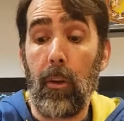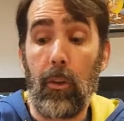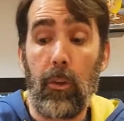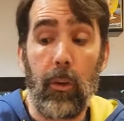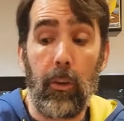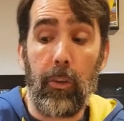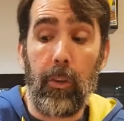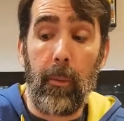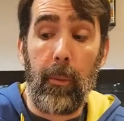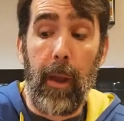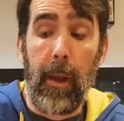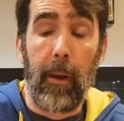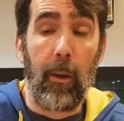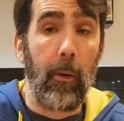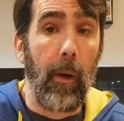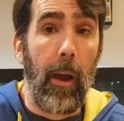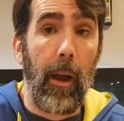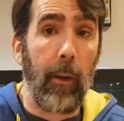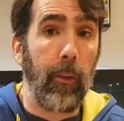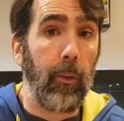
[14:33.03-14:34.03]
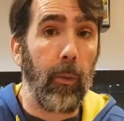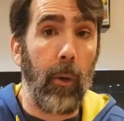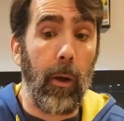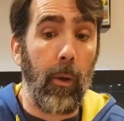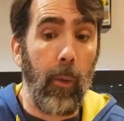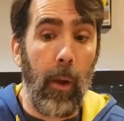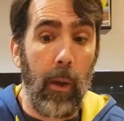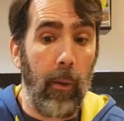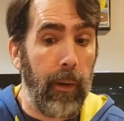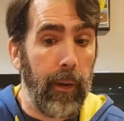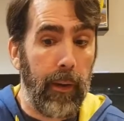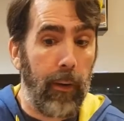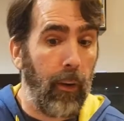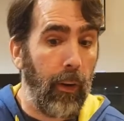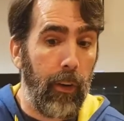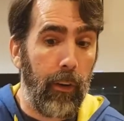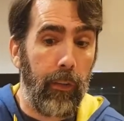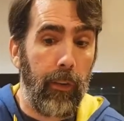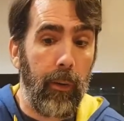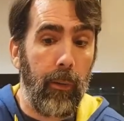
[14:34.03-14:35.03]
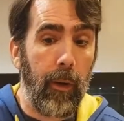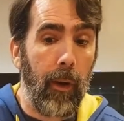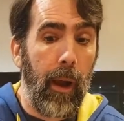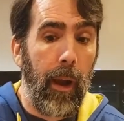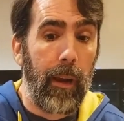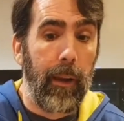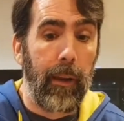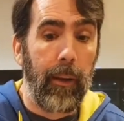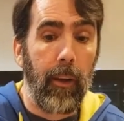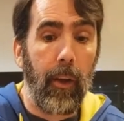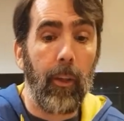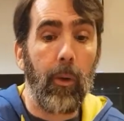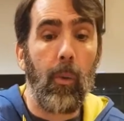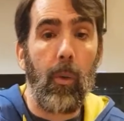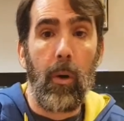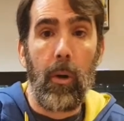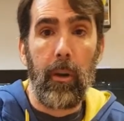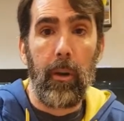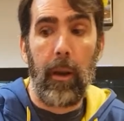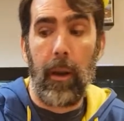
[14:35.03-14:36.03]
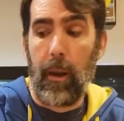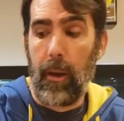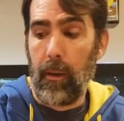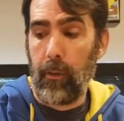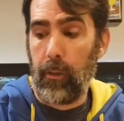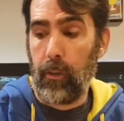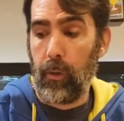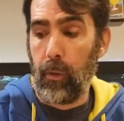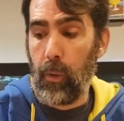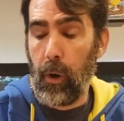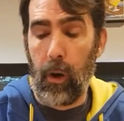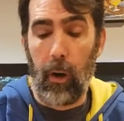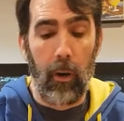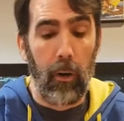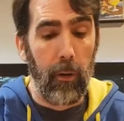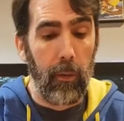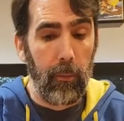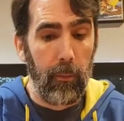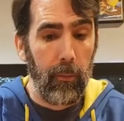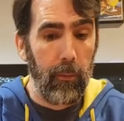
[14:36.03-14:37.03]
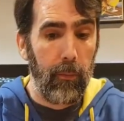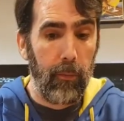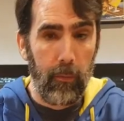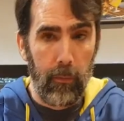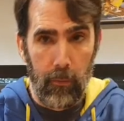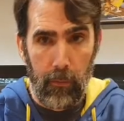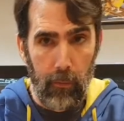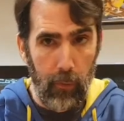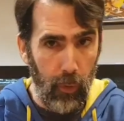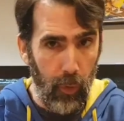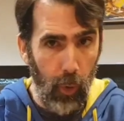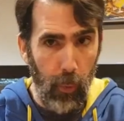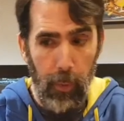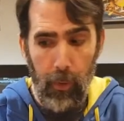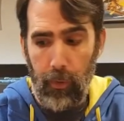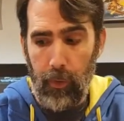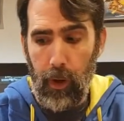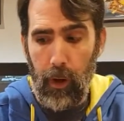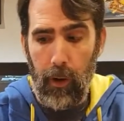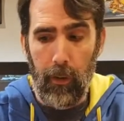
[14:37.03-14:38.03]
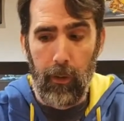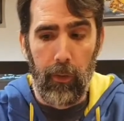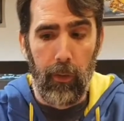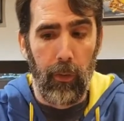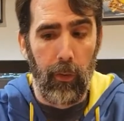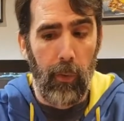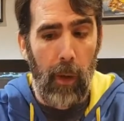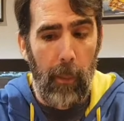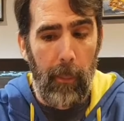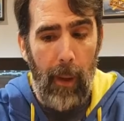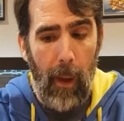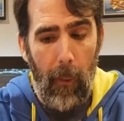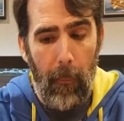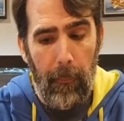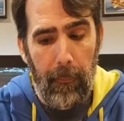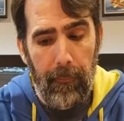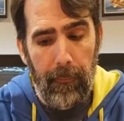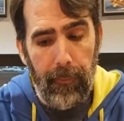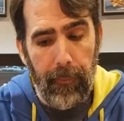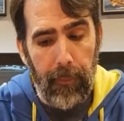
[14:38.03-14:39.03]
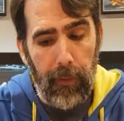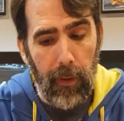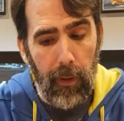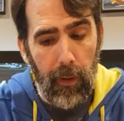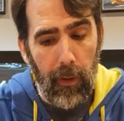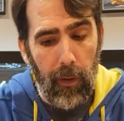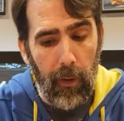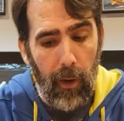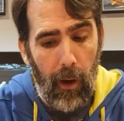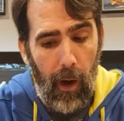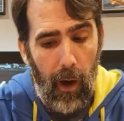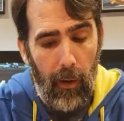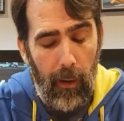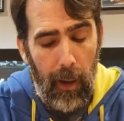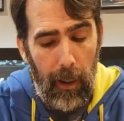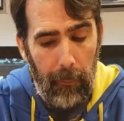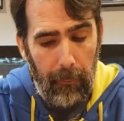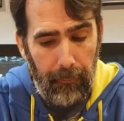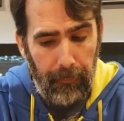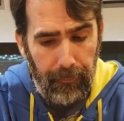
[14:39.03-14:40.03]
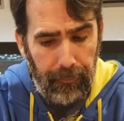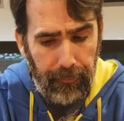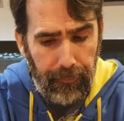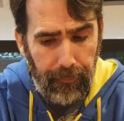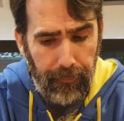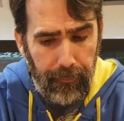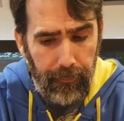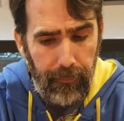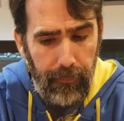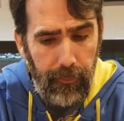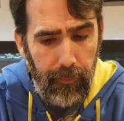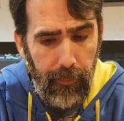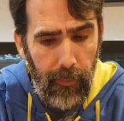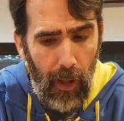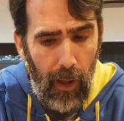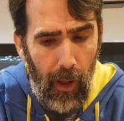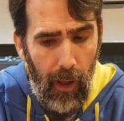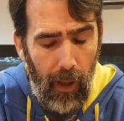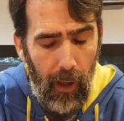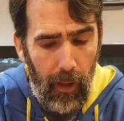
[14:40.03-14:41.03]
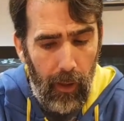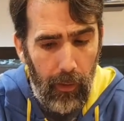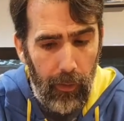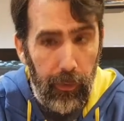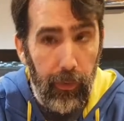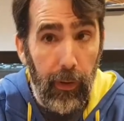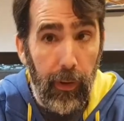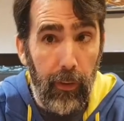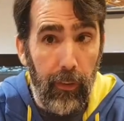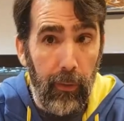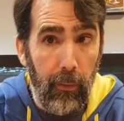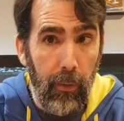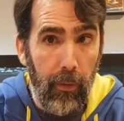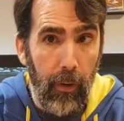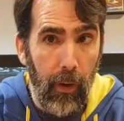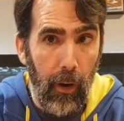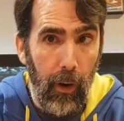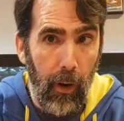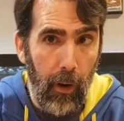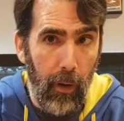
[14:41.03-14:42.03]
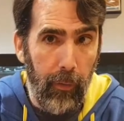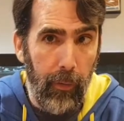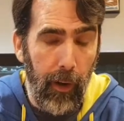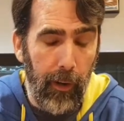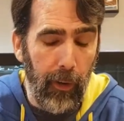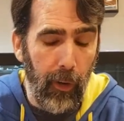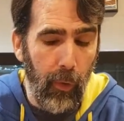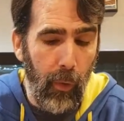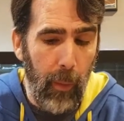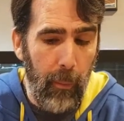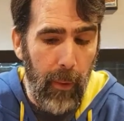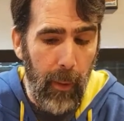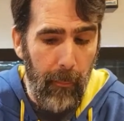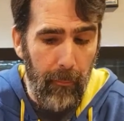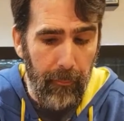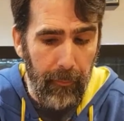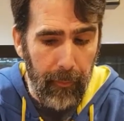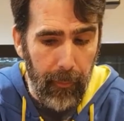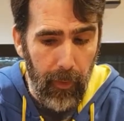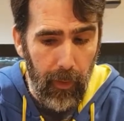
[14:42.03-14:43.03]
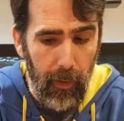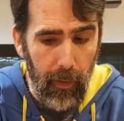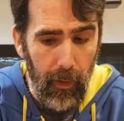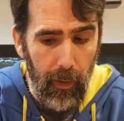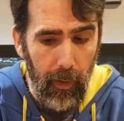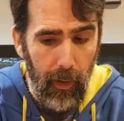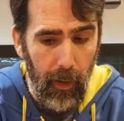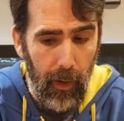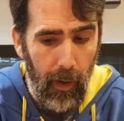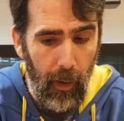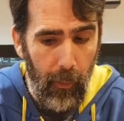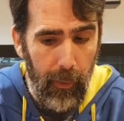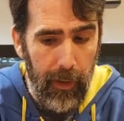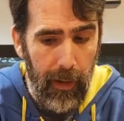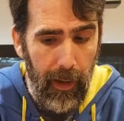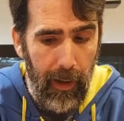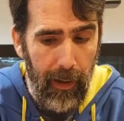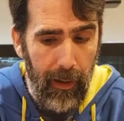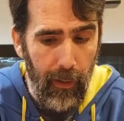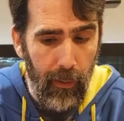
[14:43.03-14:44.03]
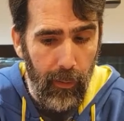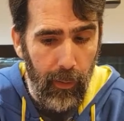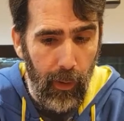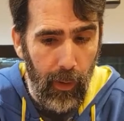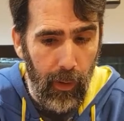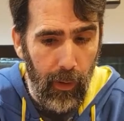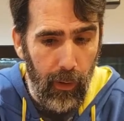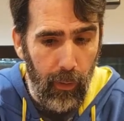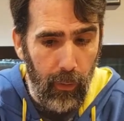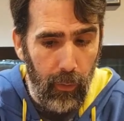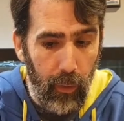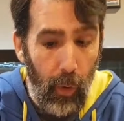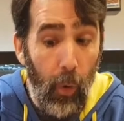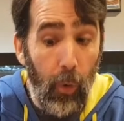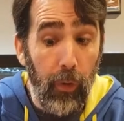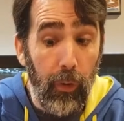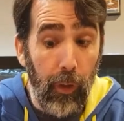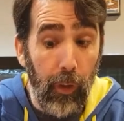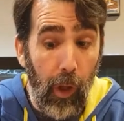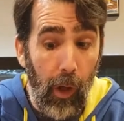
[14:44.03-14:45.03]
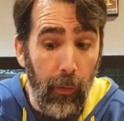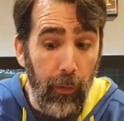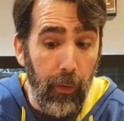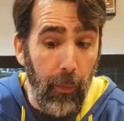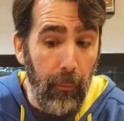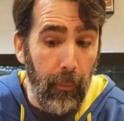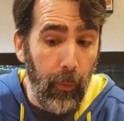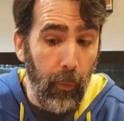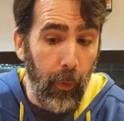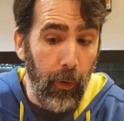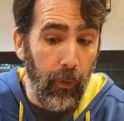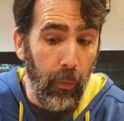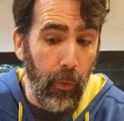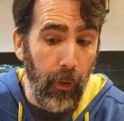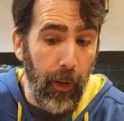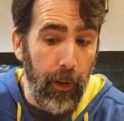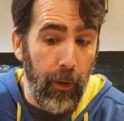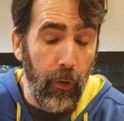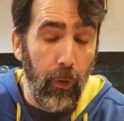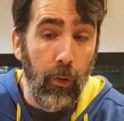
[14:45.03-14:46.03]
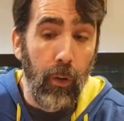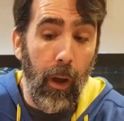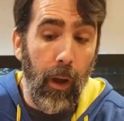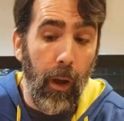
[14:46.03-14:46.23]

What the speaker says: just the mana rocks right away, we can already see we're adding another one and to our group of cards to swap out. All right, let's look at some of our artifact equipment. And we have Rogue's Gloves, which will let you,